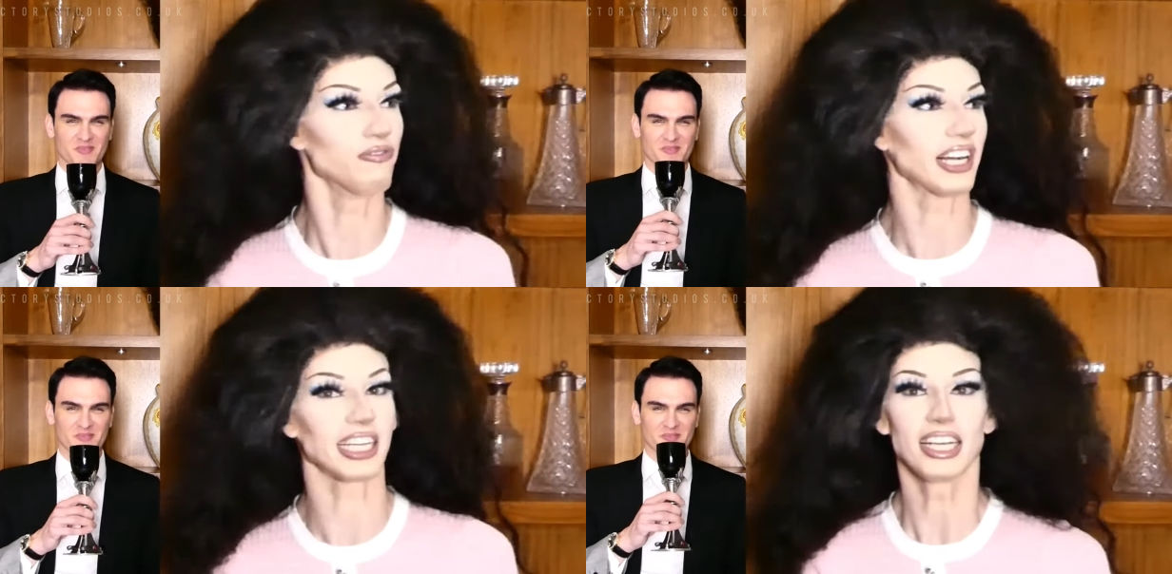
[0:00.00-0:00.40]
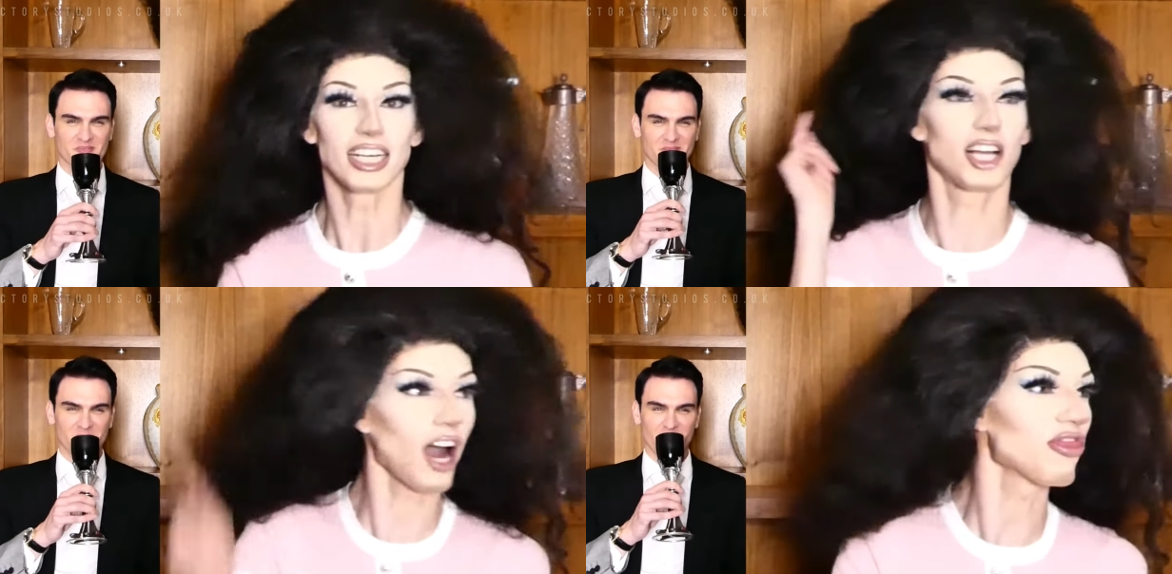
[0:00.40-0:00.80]
Speaker 1: fuck,
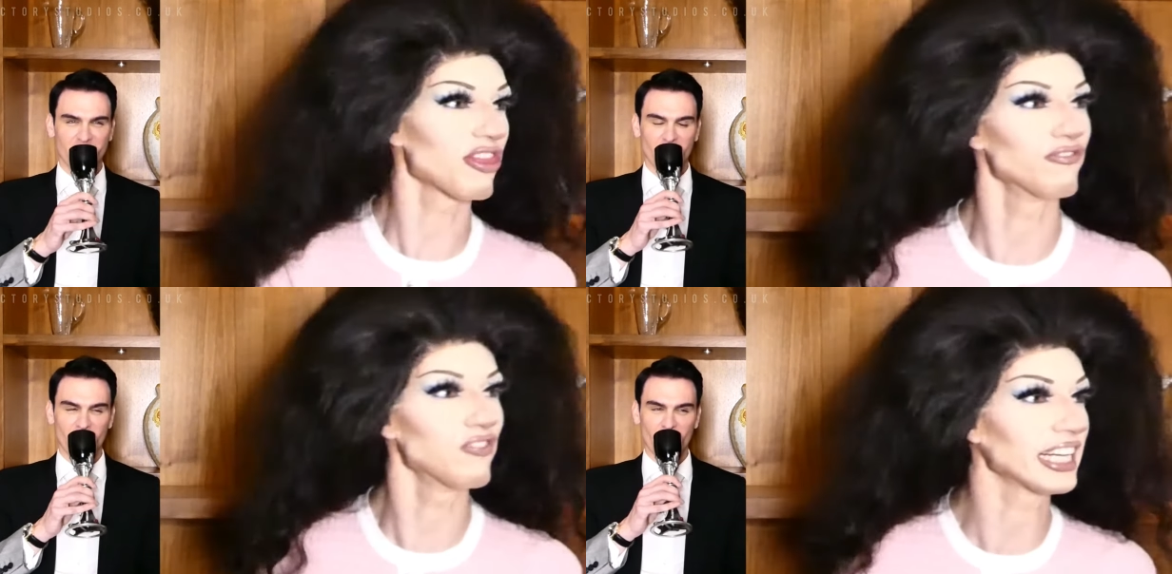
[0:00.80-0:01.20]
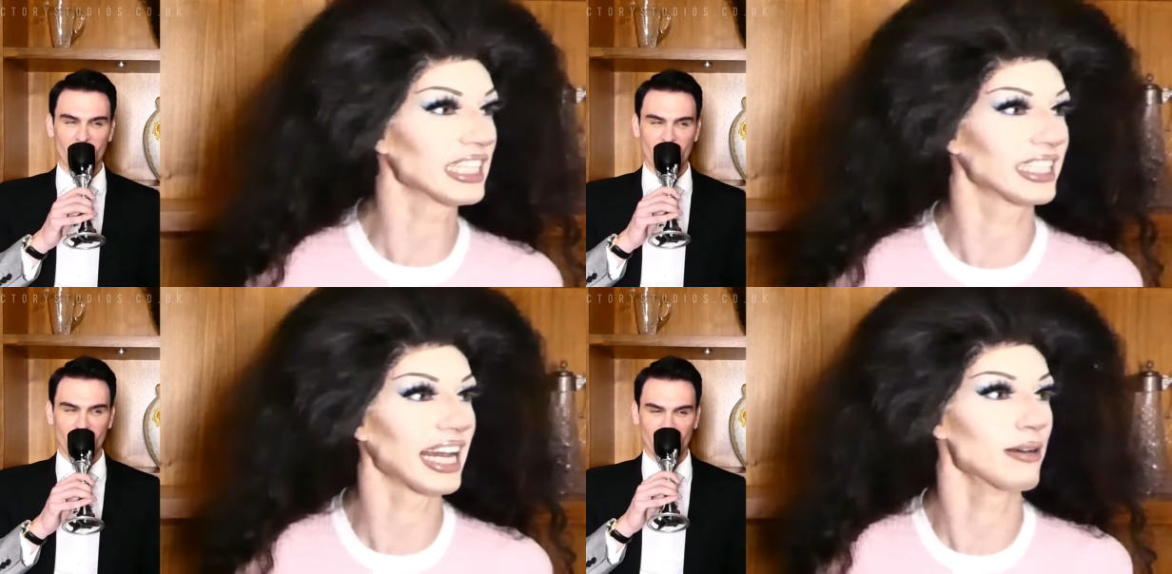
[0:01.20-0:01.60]
cut the
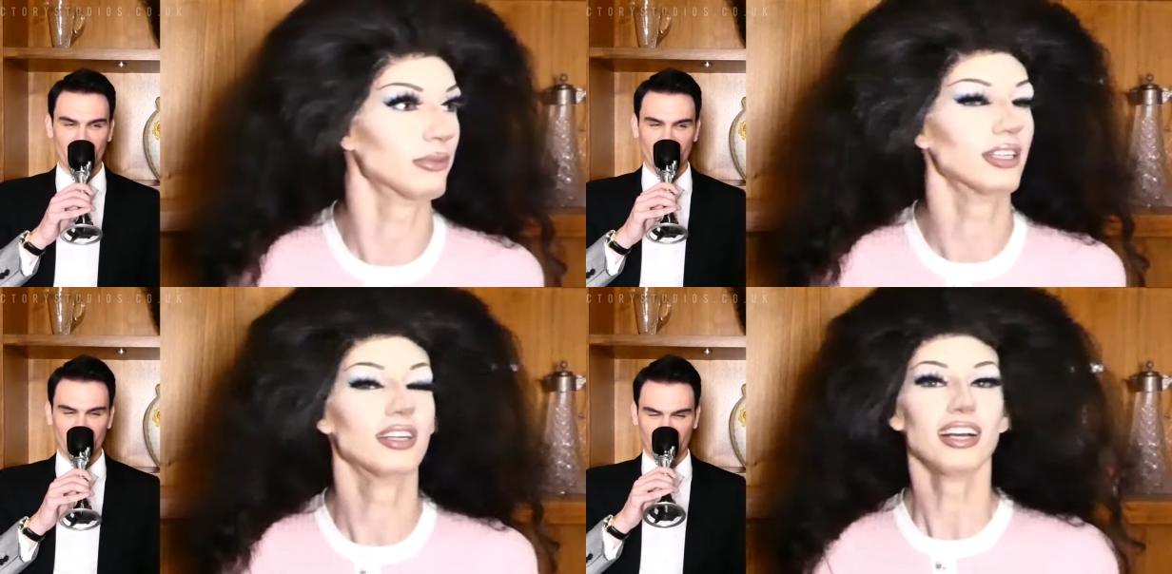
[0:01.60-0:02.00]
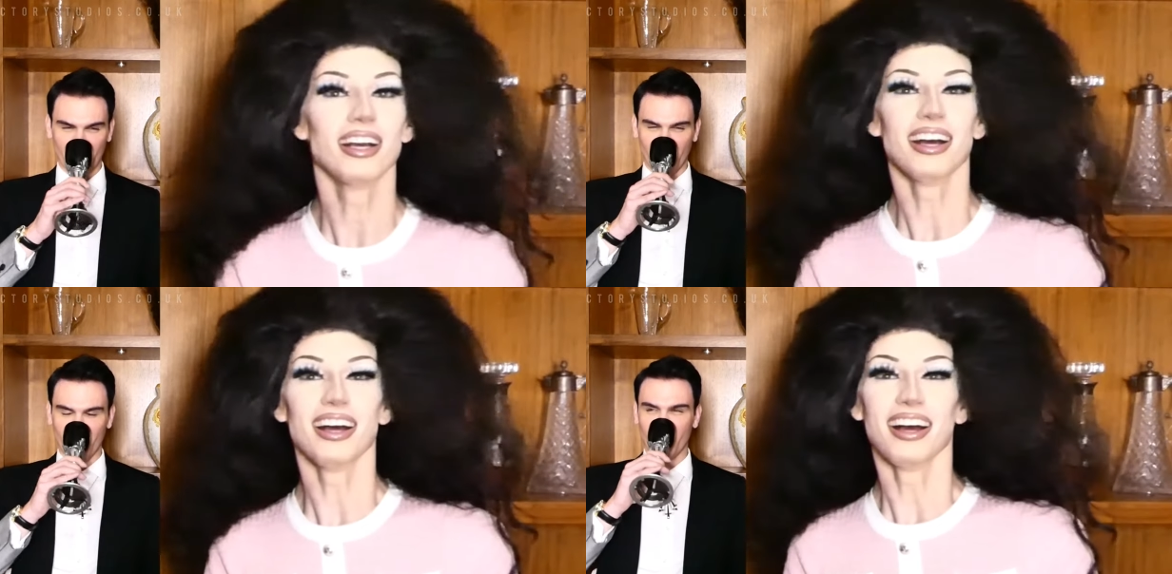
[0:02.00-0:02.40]
fucking camera.
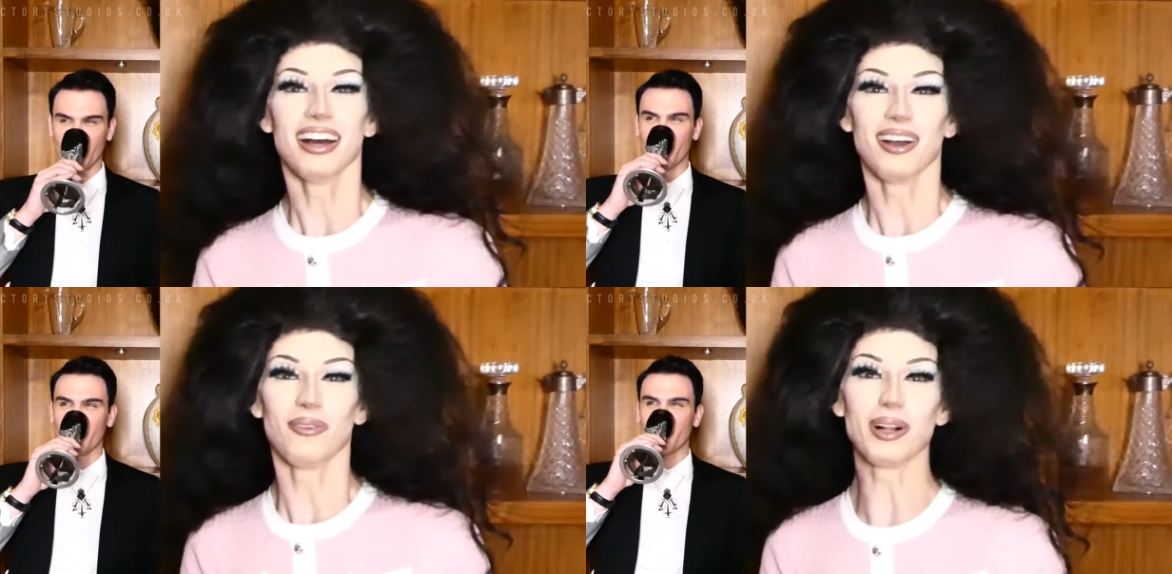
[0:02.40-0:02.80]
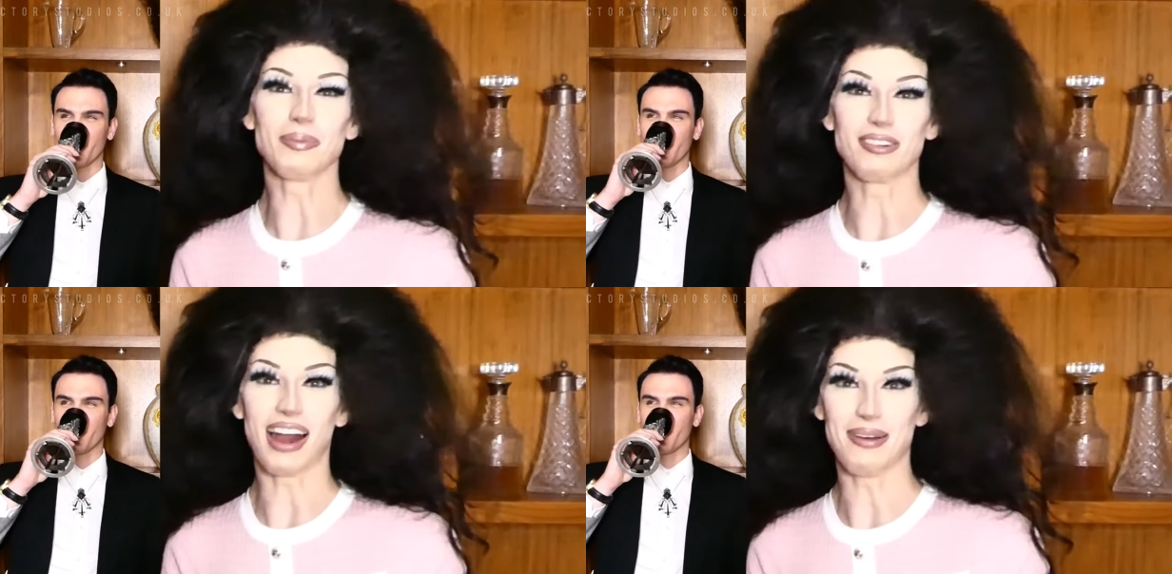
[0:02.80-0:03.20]
We'll
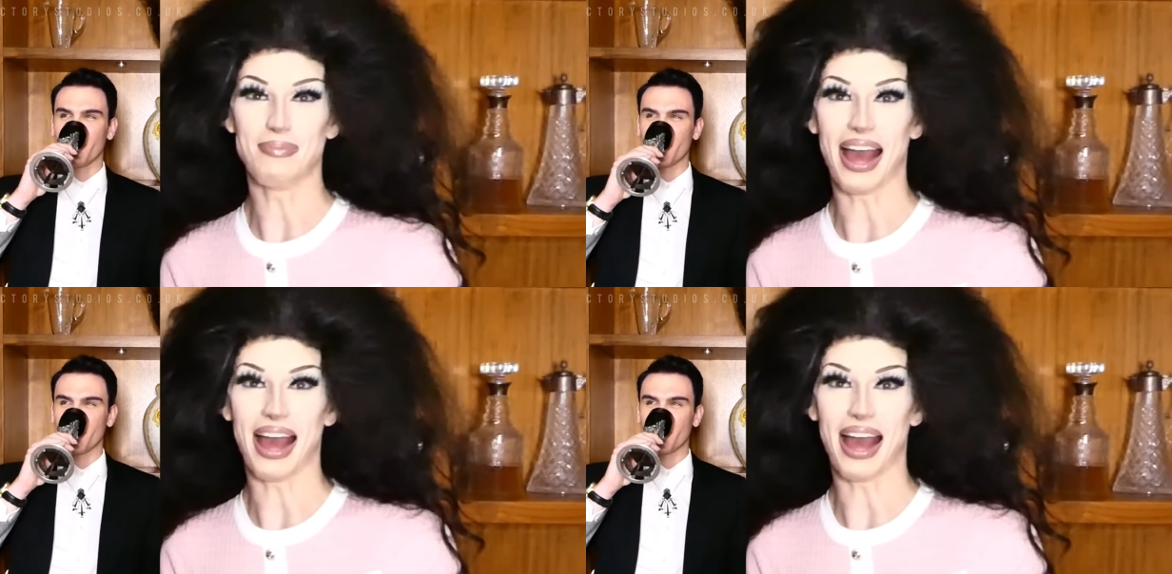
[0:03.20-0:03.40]
be right